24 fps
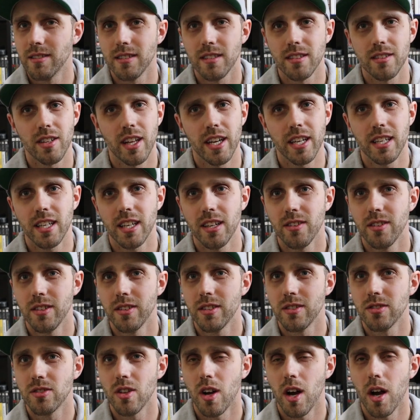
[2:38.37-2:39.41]
Like killing
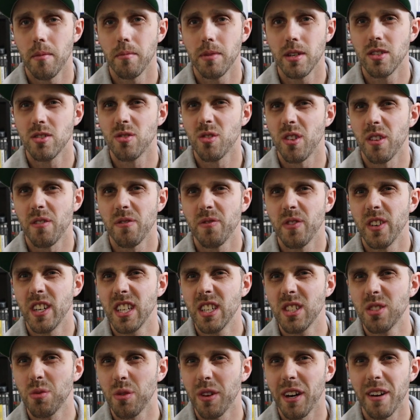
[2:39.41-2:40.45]
the zombies or the
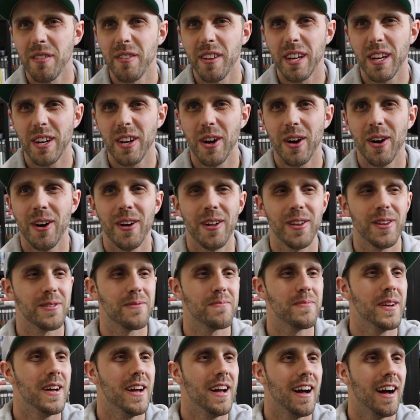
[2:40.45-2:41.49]
freaks, whatever they call
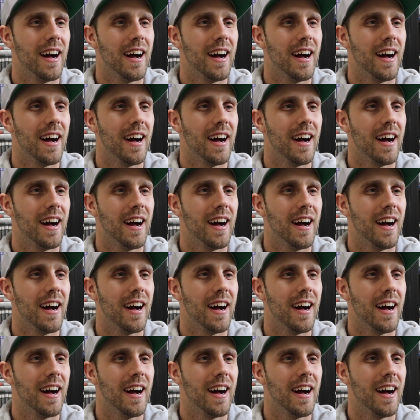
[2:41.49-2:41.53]
them.